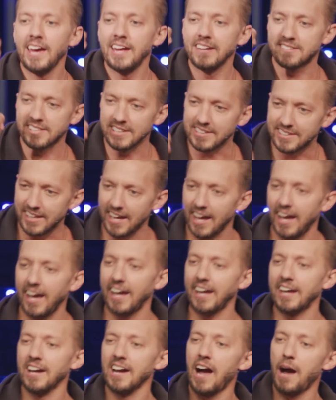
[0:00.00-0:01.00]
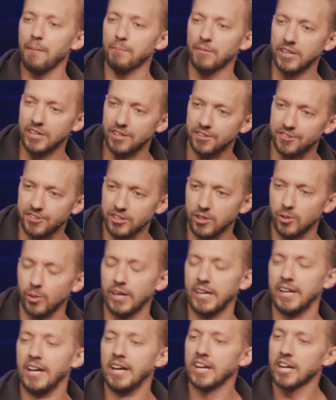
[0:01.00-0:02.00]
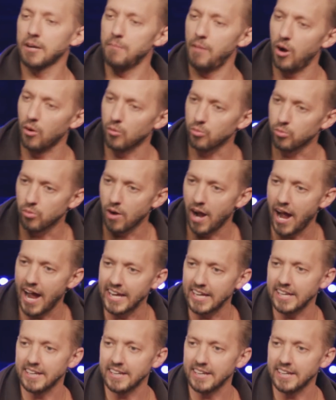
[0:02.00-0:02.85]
and today I'm going to do it. Come on, right